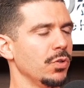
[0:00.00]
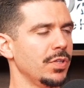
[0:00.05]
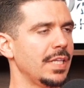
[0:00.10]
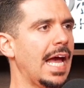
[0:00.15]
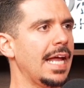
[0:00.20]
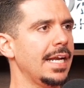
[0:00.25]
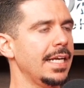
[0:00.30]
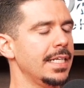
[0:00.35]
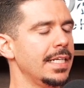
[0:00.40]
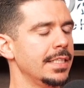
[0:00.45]

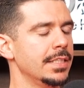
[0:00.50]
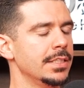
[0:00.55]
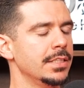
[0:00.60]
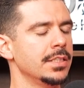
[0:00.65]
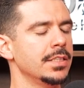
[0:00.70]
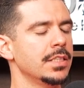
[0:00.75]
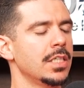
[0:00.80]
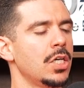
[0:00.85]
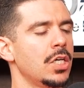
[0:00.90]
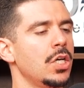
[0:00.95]
that
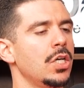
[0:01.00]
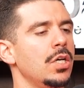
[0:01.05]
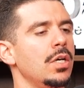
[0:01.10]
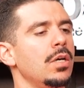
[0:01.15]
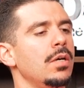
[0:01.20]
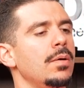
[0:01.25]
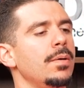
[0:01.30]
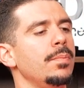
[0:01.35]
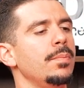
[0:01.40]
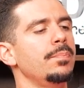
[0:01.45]
is,
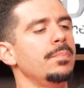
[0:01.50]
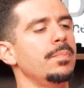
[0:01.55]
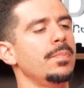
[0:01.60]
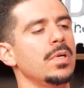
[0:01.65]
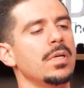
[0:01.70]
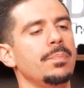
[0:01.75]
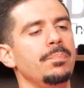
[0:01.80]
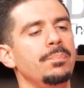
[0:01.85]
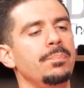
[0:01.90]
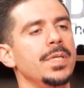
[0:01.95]

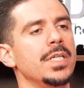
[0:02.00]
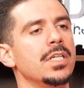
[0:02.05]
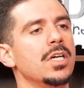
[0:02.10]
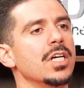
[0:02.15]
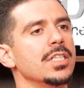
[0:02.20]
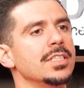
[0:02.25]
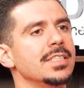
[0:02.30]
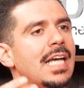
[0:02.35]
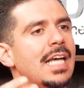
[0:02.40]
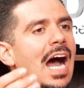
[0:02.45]

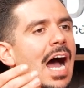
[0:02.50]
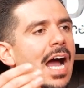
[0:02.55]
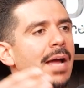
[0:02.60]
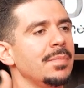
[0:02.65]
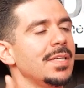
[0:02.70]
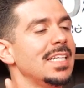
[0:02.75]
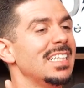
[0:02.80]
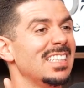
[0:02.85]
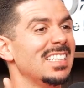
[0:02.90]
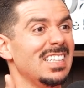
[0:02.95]
because
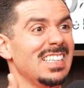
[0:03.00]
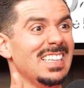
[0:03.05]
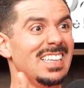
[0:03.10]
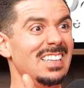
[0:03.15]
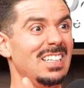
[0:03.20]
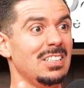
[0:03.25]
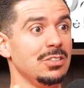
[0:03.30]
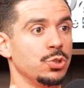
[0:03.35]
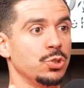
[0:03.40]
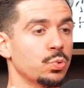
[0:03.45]
I'm
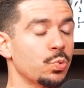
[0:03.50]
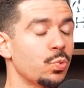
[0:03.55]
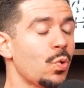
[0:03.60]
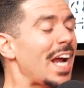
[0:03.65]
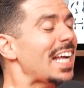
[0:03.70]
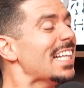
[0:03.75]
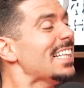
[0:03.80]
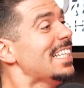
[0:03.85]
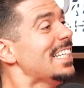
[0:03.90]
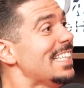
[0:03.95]

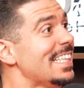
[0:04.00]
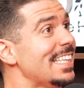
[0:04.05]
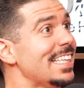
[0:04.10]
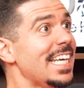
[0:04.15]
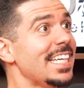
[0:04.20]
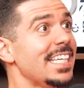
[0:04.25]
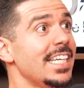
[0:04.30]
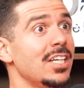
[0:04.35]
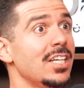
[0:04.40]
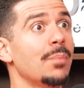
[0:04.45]
directly
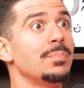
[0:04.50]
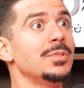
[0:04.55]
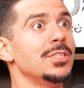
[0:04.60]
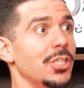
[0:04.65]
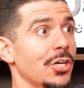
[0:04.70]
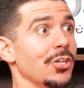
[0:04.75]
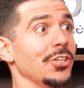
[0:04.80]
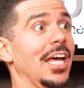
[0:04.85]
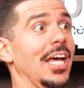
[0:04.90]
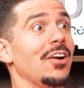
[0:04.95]
linking up
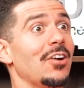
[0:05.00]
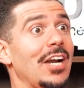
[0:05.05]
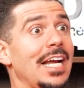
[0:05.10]
to their